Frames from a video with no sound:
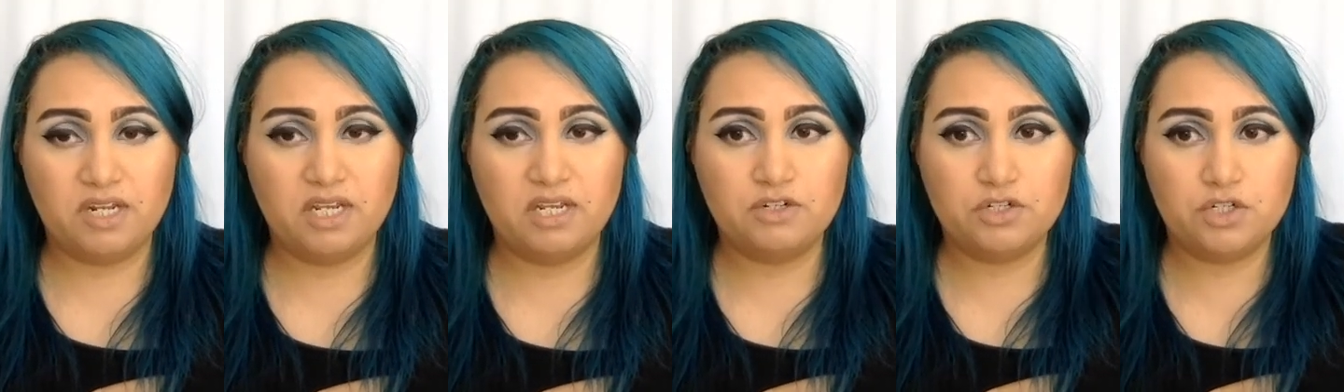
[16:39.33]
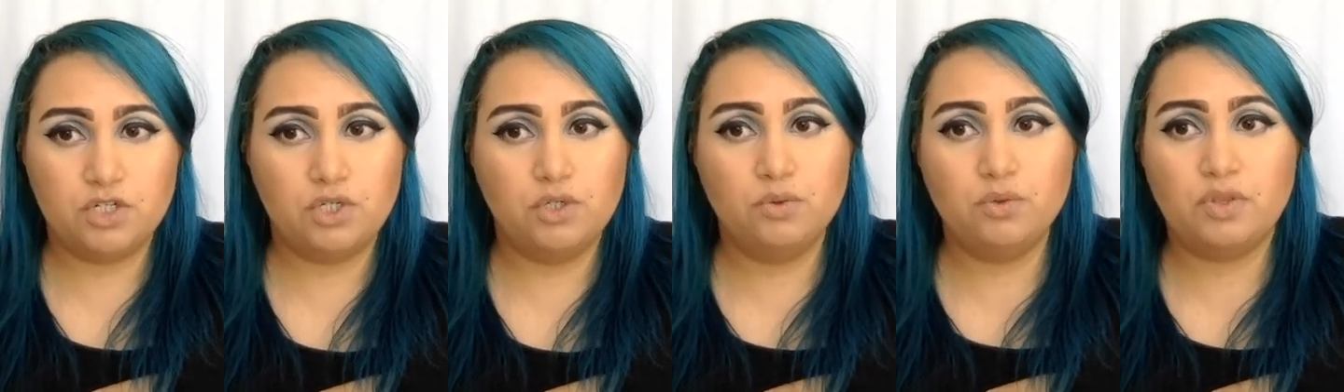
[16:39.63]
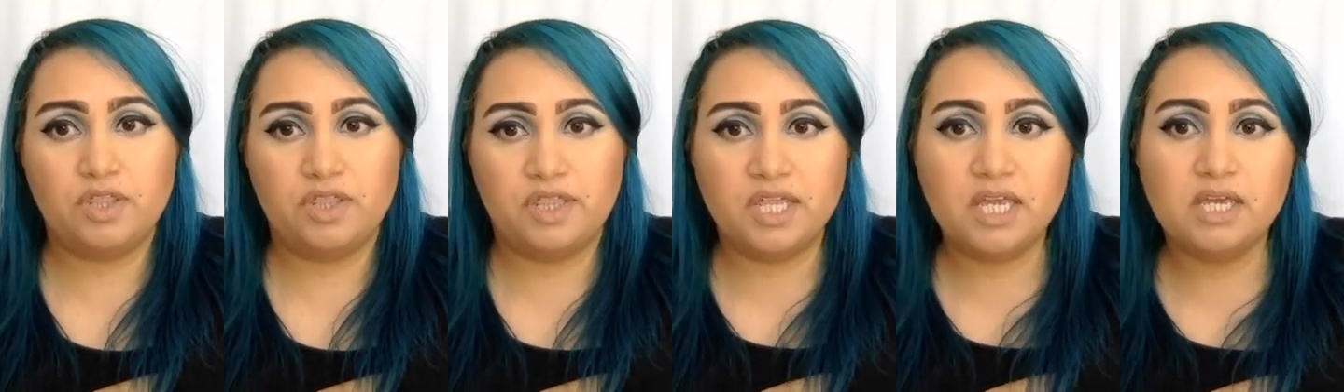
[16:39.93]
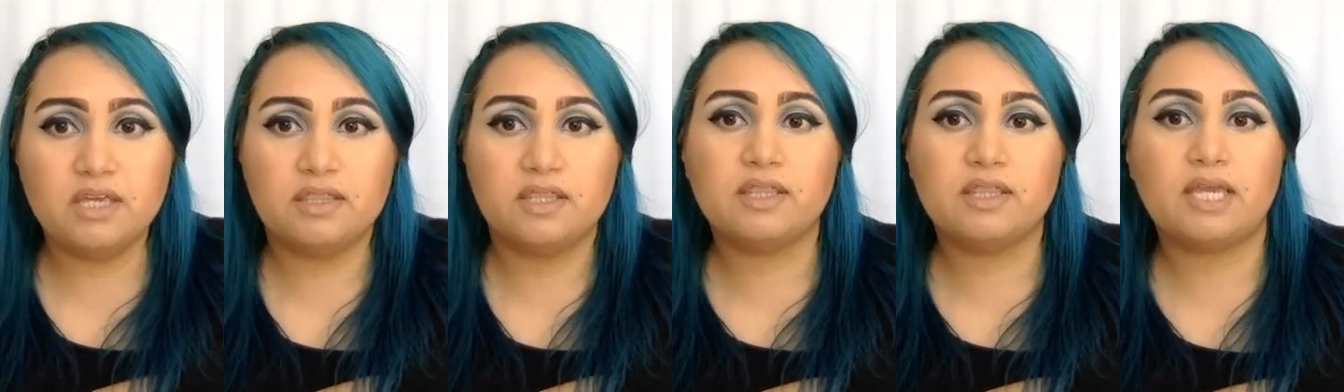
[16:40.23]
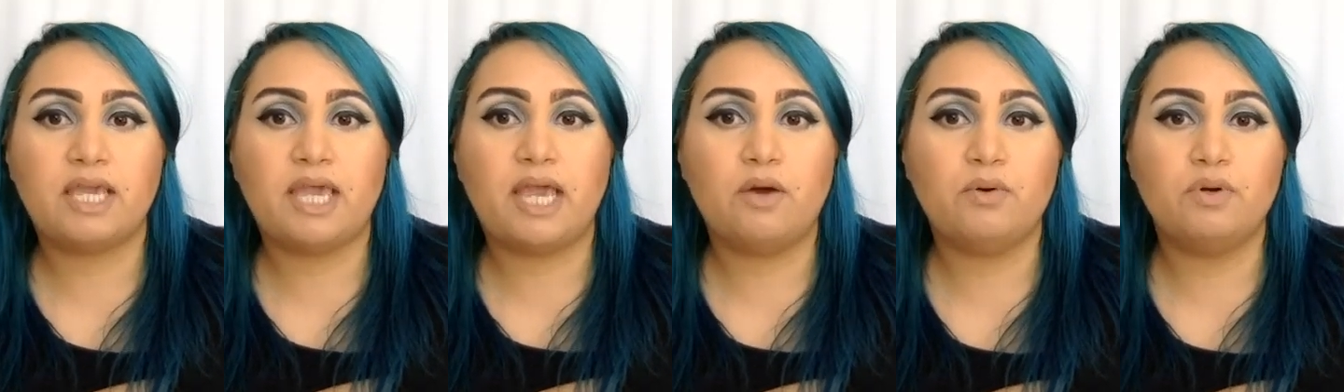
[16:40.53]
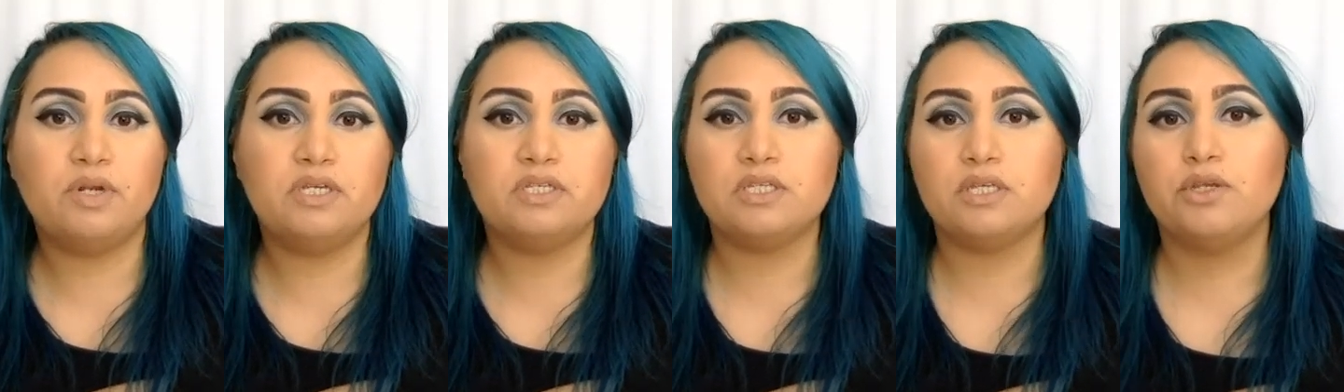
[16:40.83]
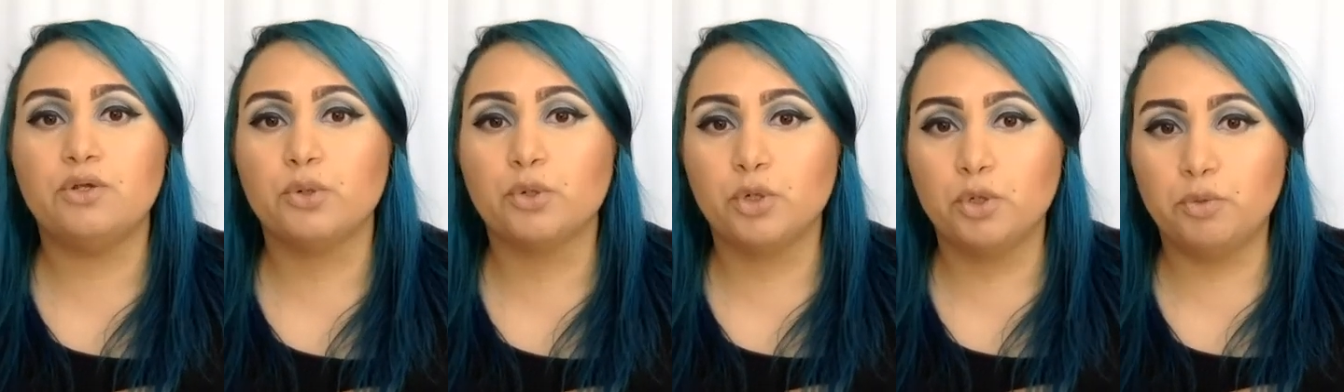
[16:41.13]
and do you think that the counties in
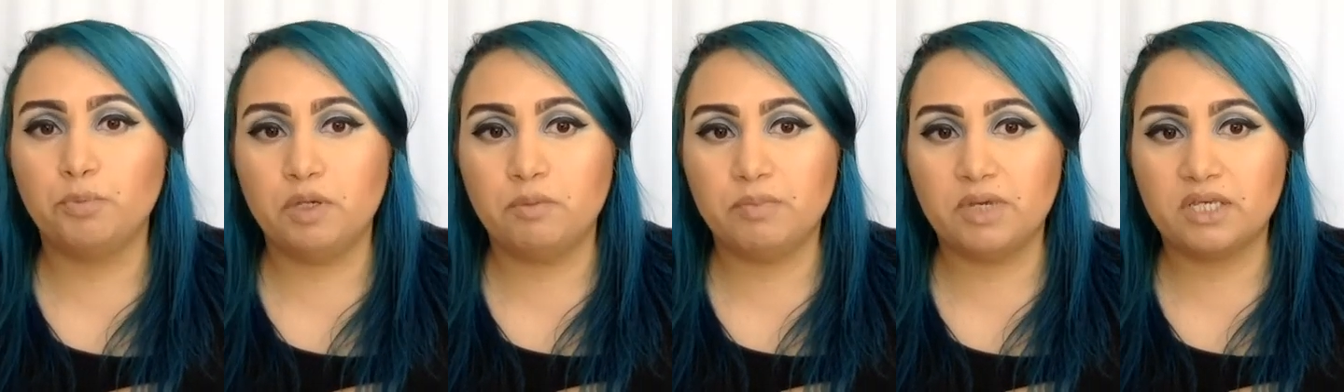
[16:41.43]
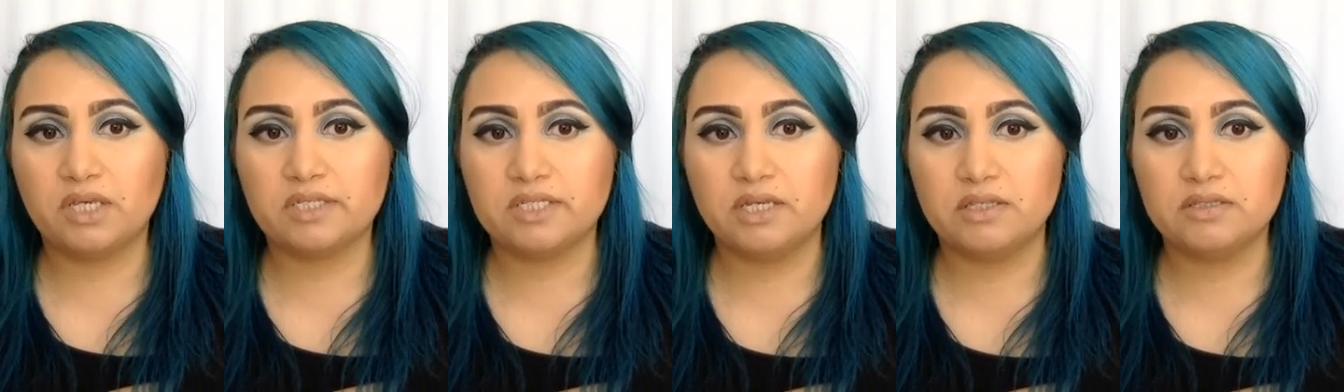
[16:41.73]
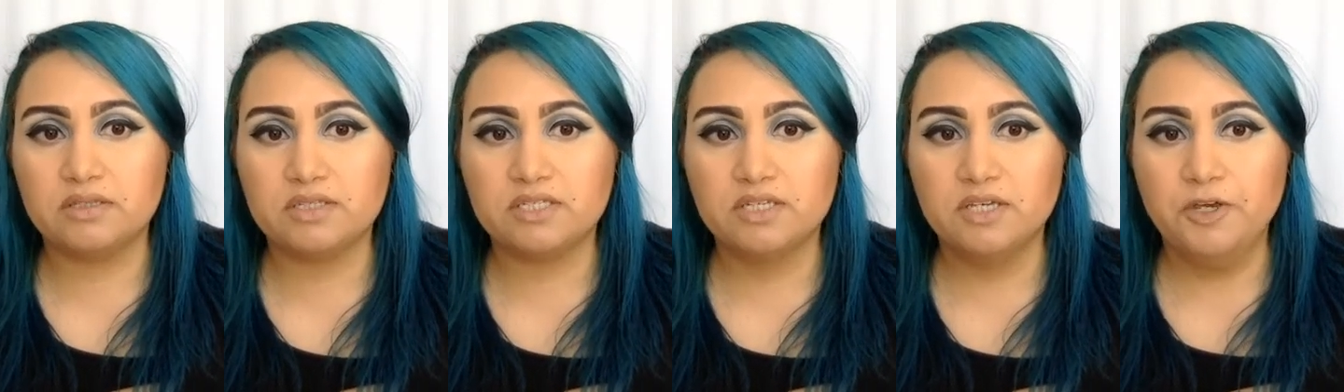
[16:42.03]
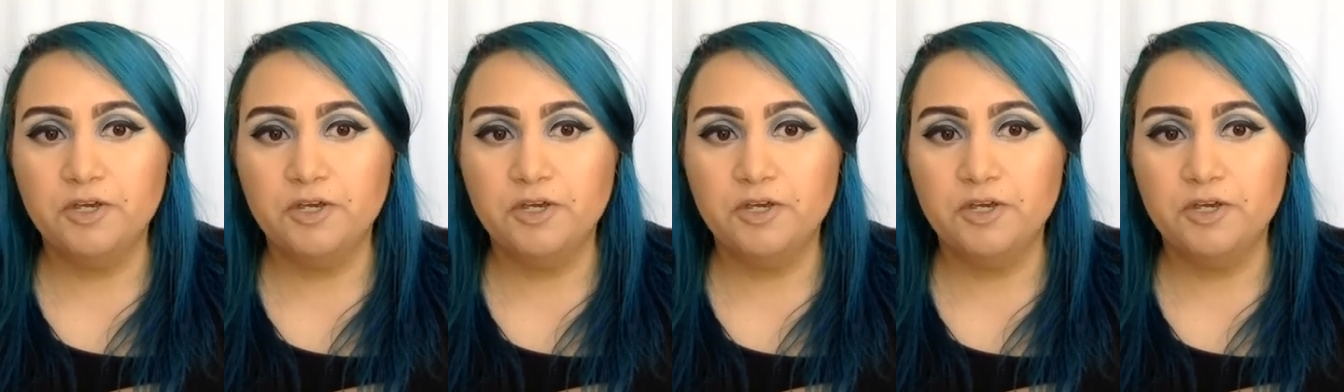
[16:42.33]
your grouping make sense,